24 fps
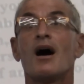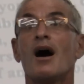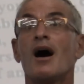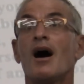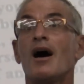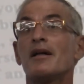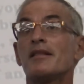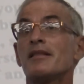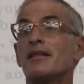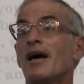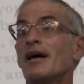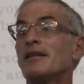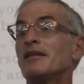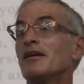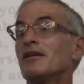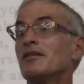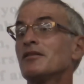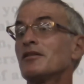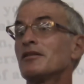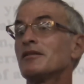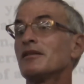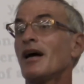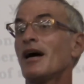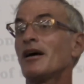on that
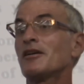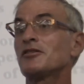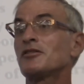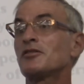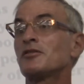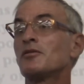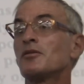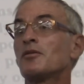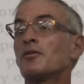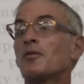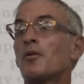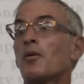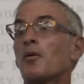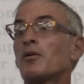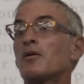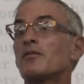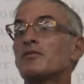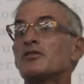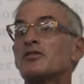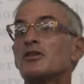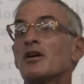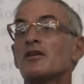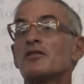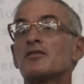International Court
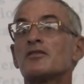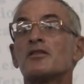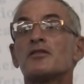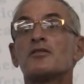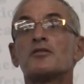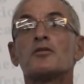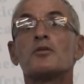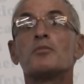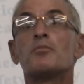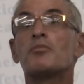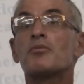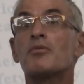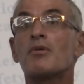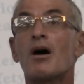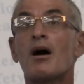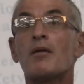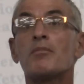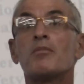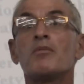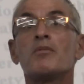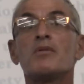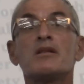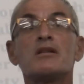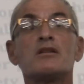of Justice who
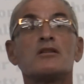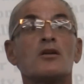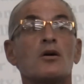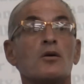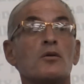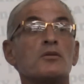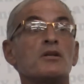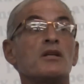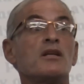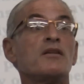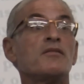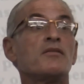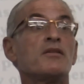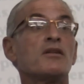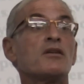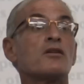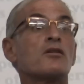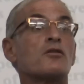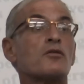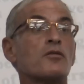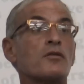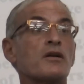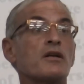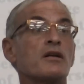probably don't even
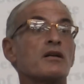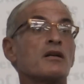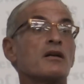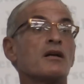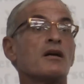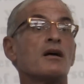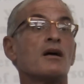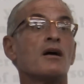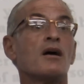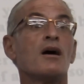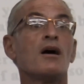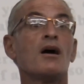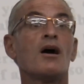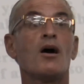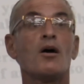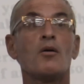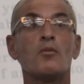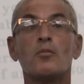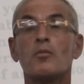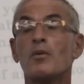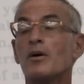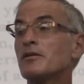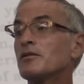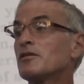agree
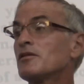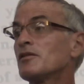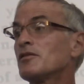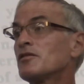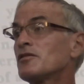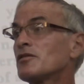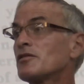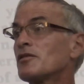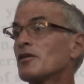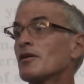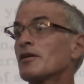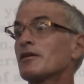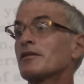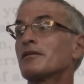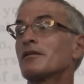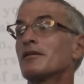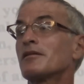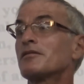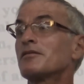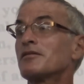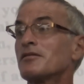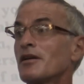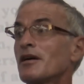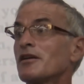on when to start
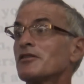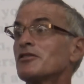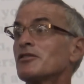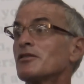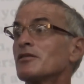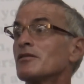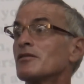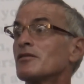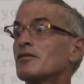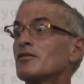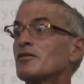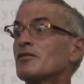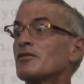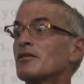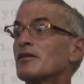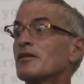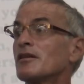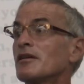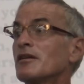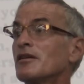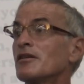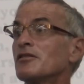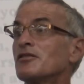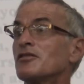their sessions
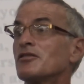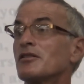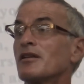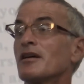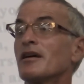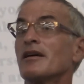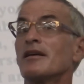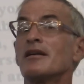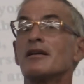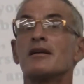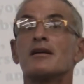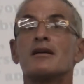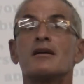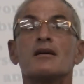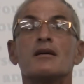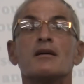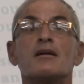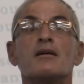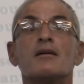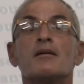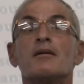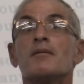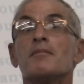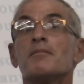each day.
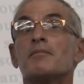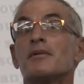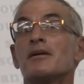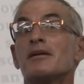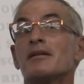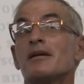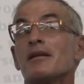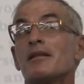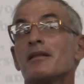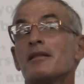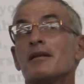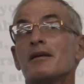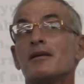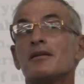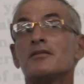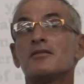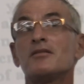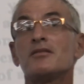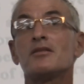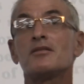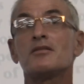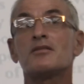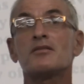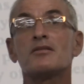But of
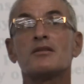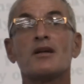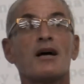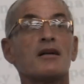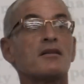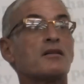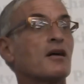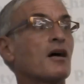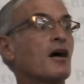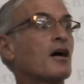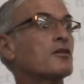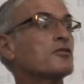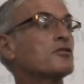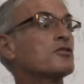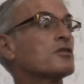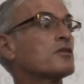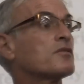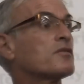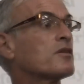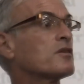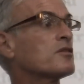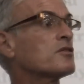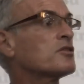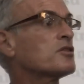this, it's not
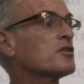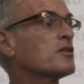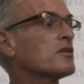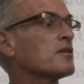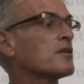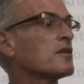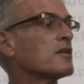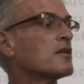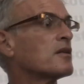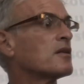controversial.